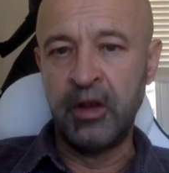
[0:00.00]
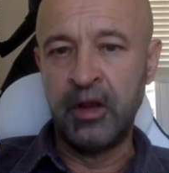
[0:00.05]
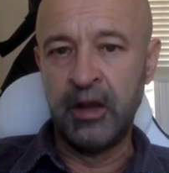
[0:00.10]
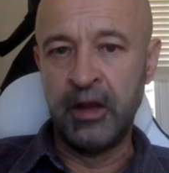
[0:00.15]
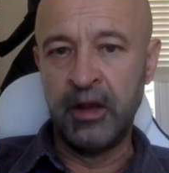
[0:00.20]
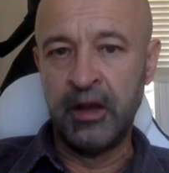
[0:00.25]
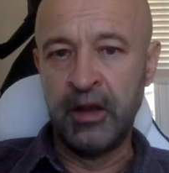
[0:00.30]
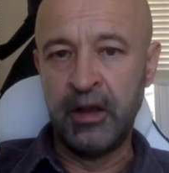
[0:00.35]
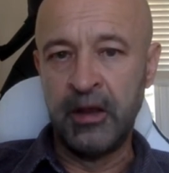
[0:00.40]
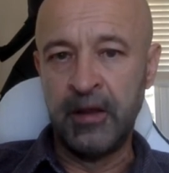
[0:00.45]

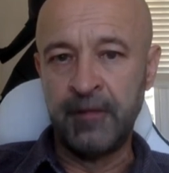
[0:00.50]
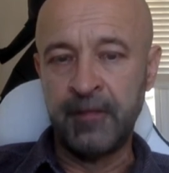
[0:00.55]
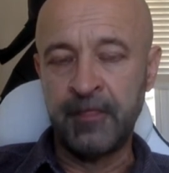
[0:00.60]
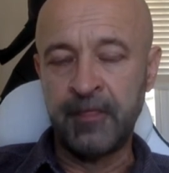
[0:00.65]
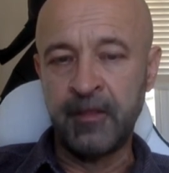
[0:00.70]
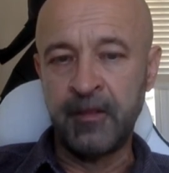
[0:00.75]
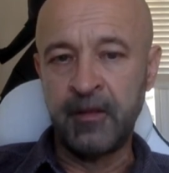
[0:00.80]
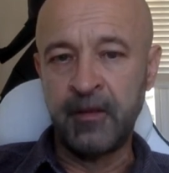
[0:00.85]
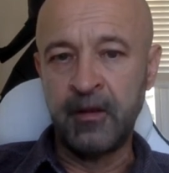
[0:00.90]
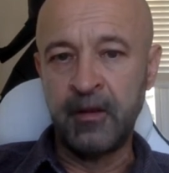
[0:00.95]
uh,
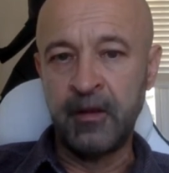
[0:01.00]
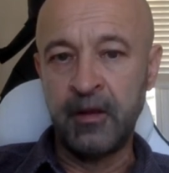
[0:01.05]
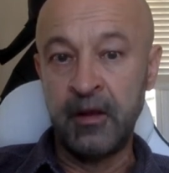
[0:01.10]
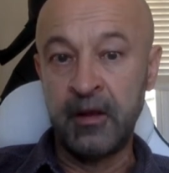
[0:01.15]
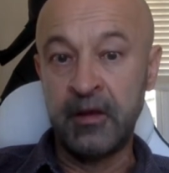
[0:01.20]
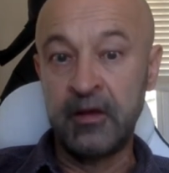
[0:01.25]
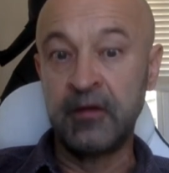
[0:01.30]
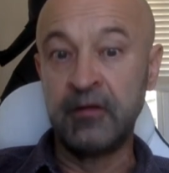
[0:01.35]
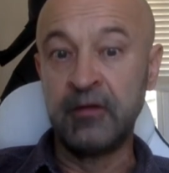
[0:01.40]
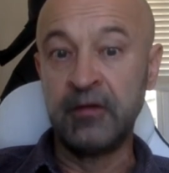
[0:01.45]
uh,
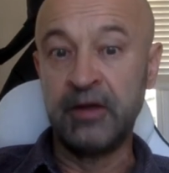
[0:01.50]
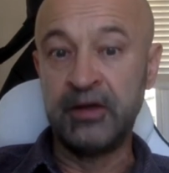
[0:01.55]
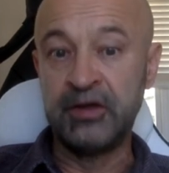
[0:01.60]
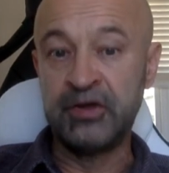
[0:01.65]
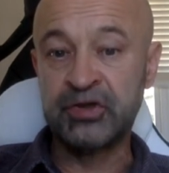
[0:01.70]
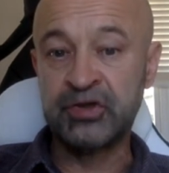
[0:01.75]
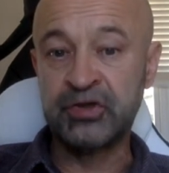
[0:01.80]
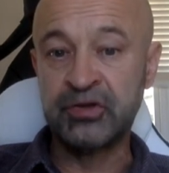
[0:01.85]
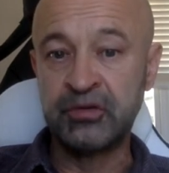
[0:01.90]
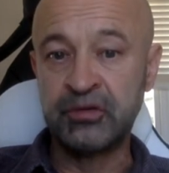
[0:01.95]

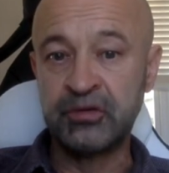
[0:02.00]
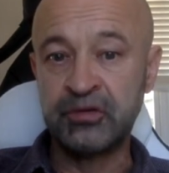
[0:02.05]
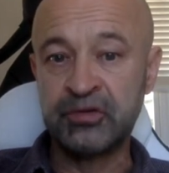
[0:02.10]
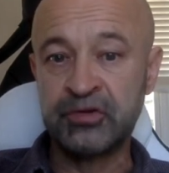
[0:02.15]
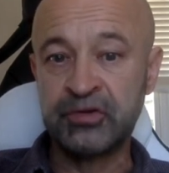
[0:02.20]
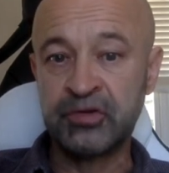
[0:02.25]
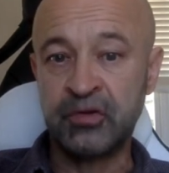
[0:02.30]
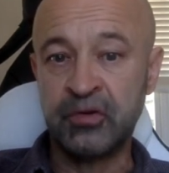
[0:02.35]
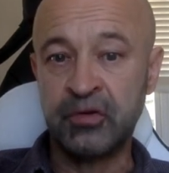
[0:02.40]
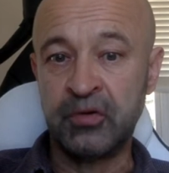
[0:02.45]
correlation.
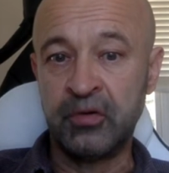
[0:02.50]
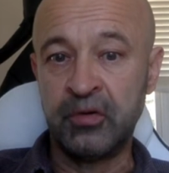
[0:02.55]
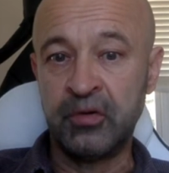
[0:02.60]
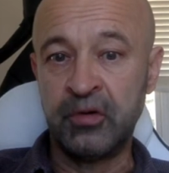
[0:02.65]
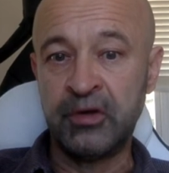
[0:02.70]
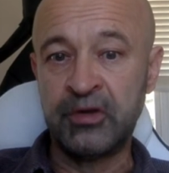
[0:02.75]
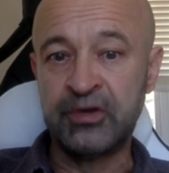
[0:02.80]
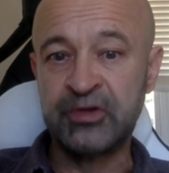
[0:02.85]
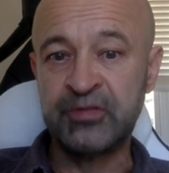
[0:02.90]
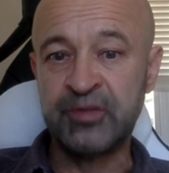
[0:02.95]
So
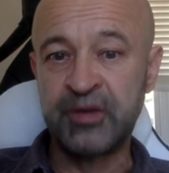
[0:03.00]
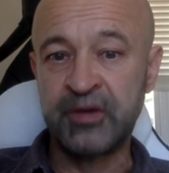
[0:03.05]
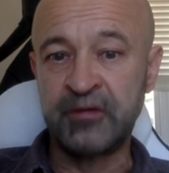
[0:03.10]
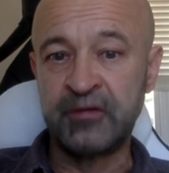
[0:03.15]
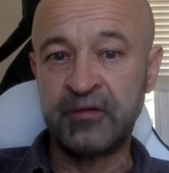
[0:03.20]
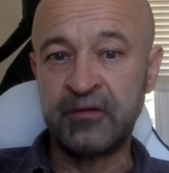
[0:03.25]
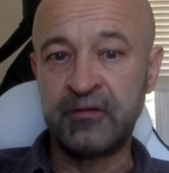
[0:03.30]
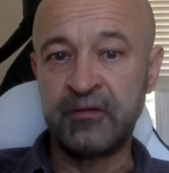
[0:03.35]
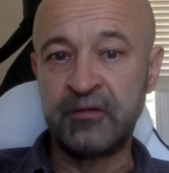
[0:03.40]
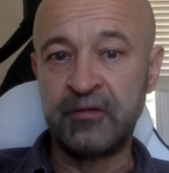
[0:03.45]

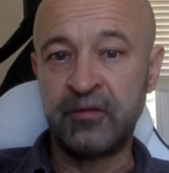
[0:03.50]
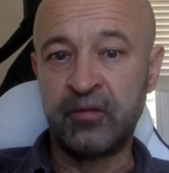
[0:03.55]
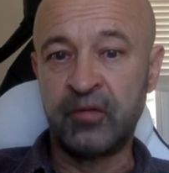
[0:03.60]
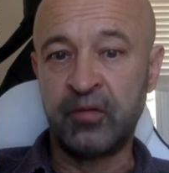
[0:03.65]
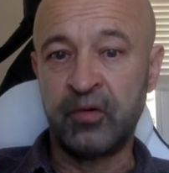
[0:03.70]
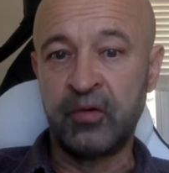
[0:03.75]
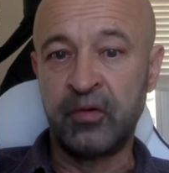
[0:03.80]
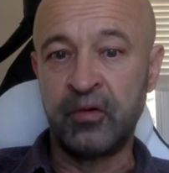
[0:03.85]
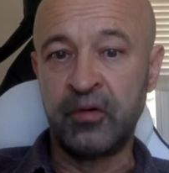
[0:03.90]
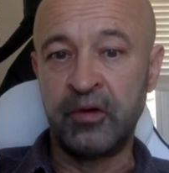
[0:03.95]
expected
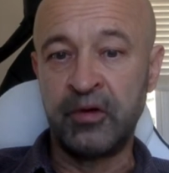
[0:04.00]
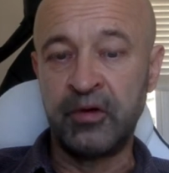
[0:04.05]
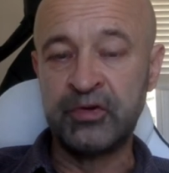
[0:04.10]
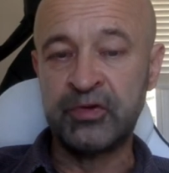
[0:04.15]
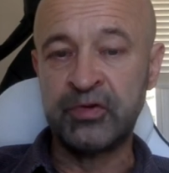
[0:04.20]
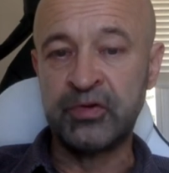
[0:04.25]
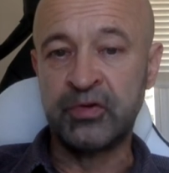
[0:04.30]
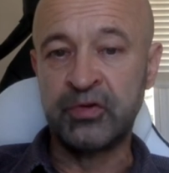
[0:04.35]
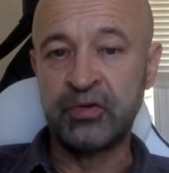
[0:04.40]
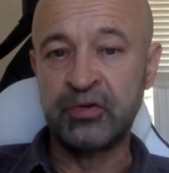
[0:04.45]
reward
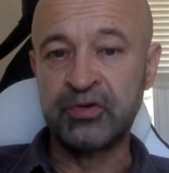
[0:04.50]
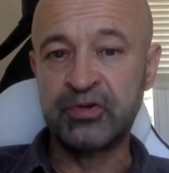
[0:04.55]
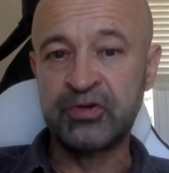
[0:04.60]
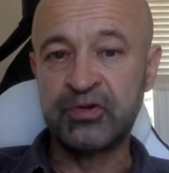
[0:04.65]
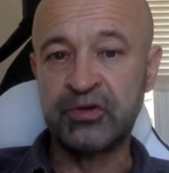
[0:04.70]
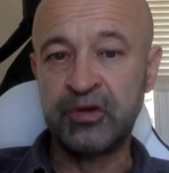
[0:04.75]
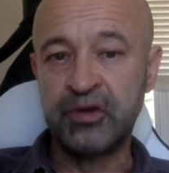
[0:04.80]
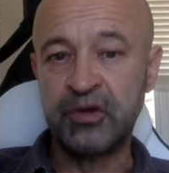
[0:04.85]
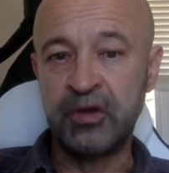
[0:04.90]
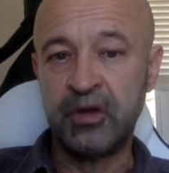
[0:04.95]
returns
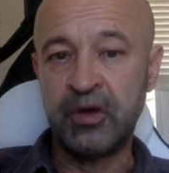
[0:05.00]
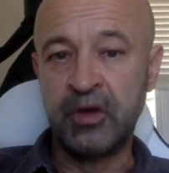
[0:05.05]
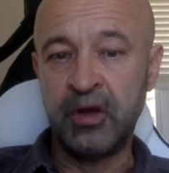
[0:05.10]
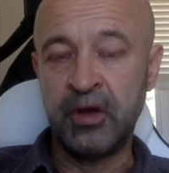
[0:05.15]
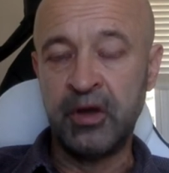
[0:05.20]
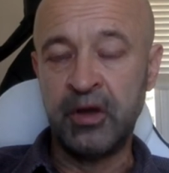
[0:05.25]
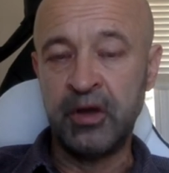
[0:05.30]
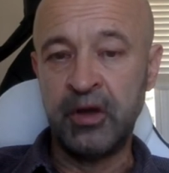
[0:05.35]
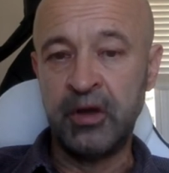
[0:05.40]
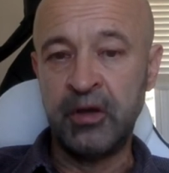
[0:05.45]
uh,
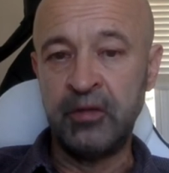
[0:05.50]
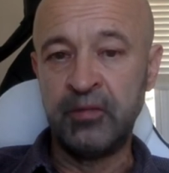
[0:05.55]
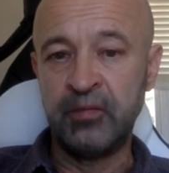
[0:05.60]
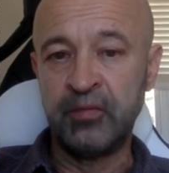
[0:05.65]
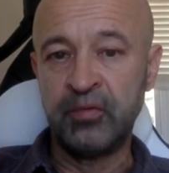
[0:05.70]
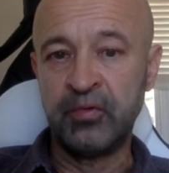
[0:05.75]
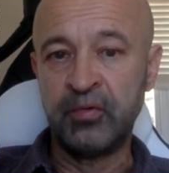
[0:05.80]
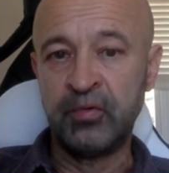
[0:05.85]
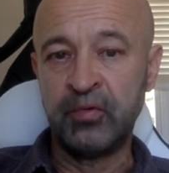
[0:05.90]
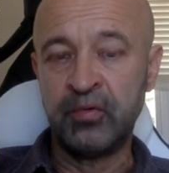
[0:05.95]
in
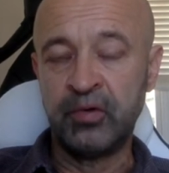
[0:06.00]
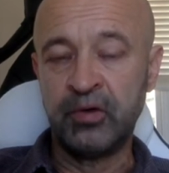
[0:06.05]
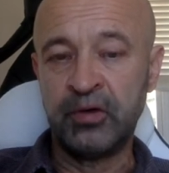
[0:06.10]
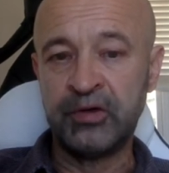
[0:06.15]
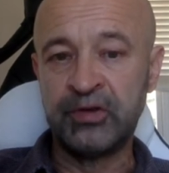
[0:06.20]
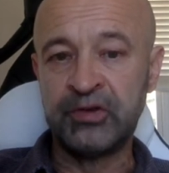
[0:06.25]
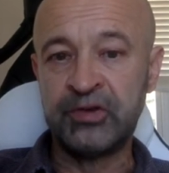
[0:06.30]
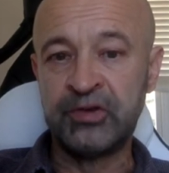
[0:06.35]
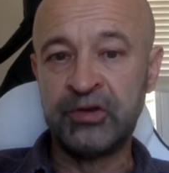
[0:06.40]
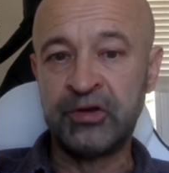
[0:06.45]
blue uh,
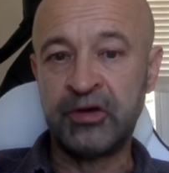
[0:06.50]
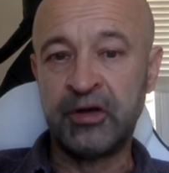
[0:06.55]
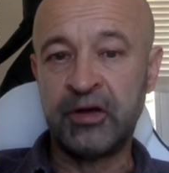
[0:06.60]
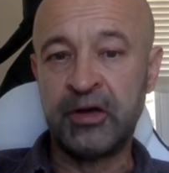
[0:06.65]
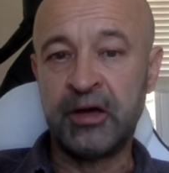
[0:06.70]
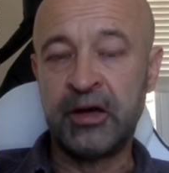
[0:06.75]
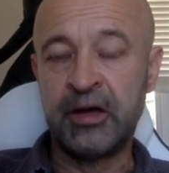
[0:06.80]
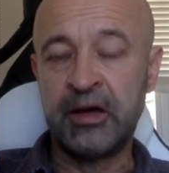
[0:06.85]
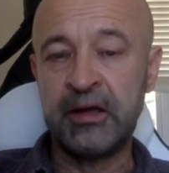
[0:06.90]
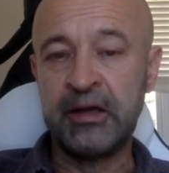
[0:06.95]
here
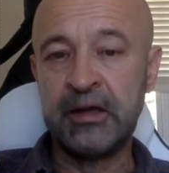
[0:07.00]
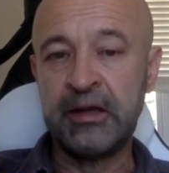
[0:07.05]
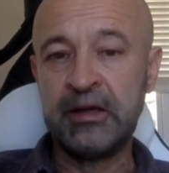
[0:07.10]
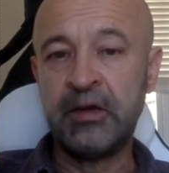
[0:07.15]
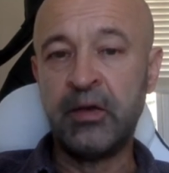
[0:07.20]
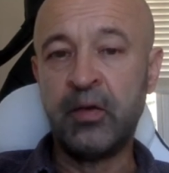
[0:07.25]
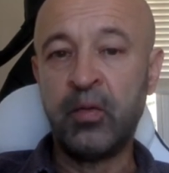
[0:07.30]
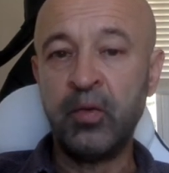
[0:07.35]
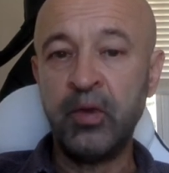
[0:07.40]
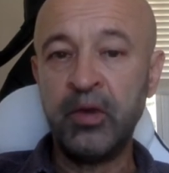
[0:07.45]
are
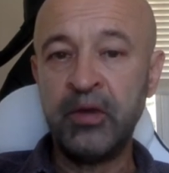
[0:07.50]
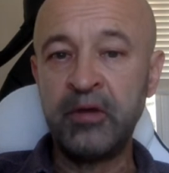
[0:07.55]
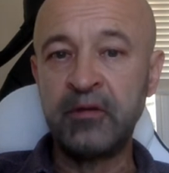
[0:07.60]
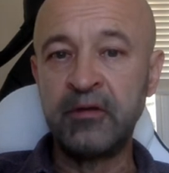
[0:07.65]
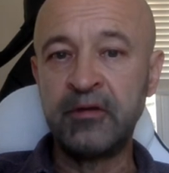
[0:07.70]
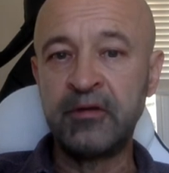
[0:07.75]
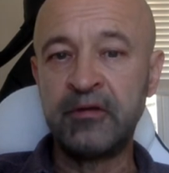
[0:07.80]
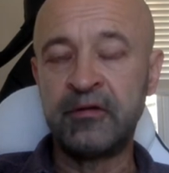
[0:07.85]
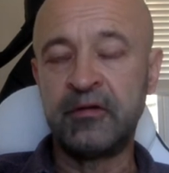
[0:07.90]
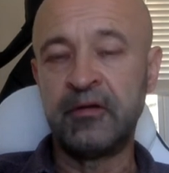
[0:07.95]

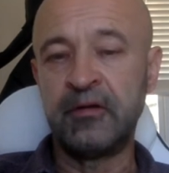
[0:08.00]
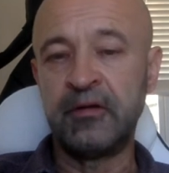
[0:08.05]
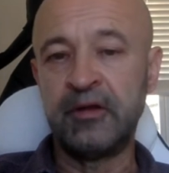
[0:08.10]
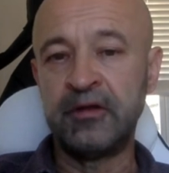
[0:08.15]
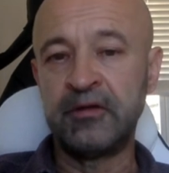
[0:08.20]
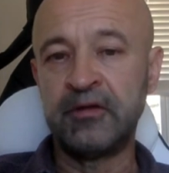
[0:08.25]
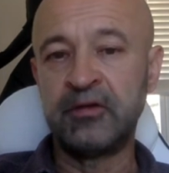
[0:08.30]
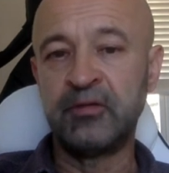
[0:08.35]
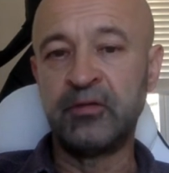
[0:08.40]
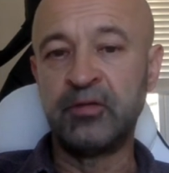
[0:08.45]
weakly
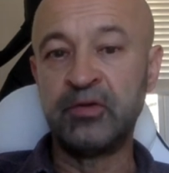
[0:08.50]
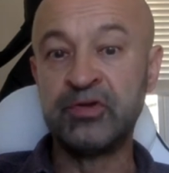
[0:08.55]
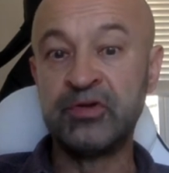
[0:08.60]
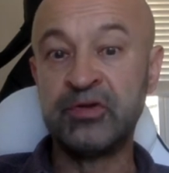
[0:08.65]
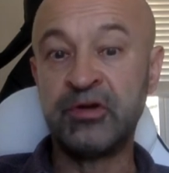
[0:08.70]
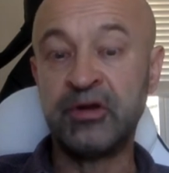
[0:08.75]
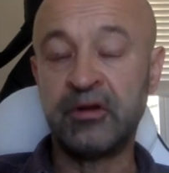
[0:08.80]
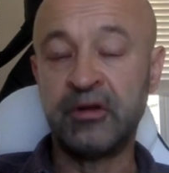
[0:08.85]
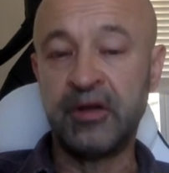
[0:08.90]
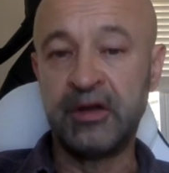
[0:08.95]
correlated with
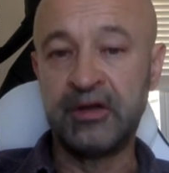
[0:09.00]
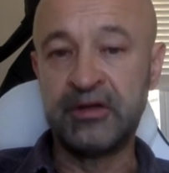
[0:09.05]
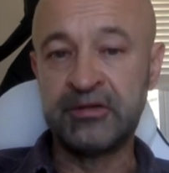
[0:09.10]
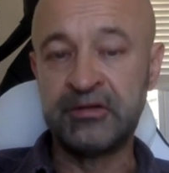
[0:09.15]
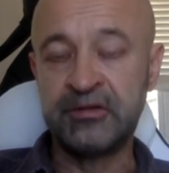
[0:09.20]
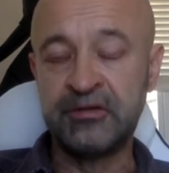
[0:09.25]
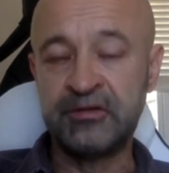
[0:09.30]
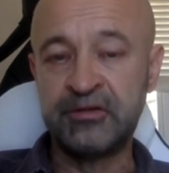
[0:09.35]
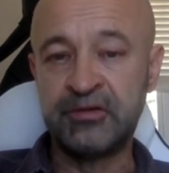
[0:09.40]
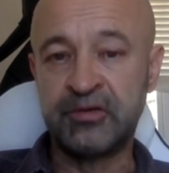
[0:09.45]

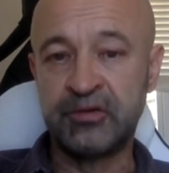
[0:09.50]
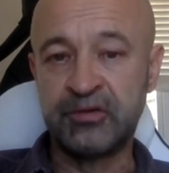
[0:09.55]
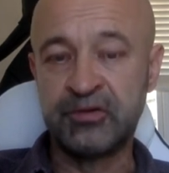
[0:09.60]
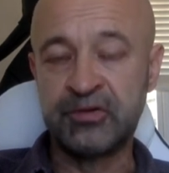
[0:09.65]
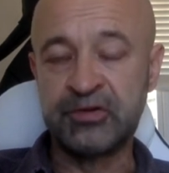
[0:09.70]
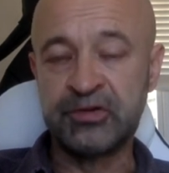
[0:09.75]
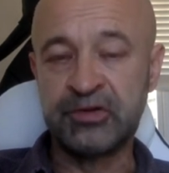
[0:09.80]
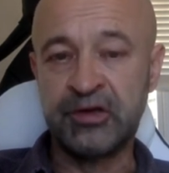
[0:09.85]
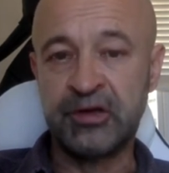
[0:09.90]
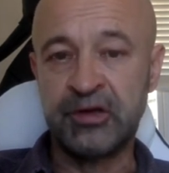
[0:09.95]
realized
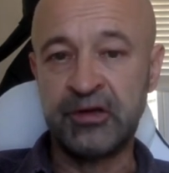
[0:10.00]
returns.